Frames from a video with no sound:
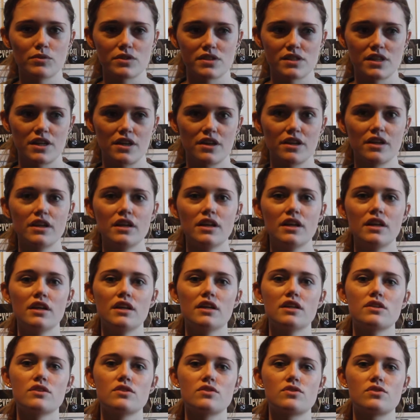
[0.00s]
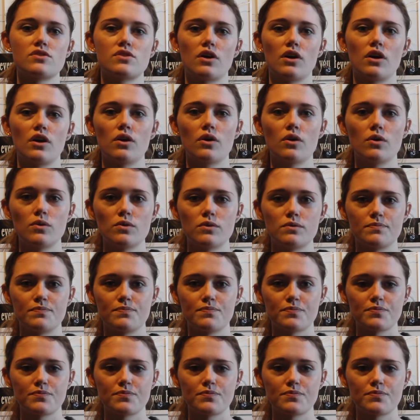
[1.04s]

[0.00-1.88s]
was there. So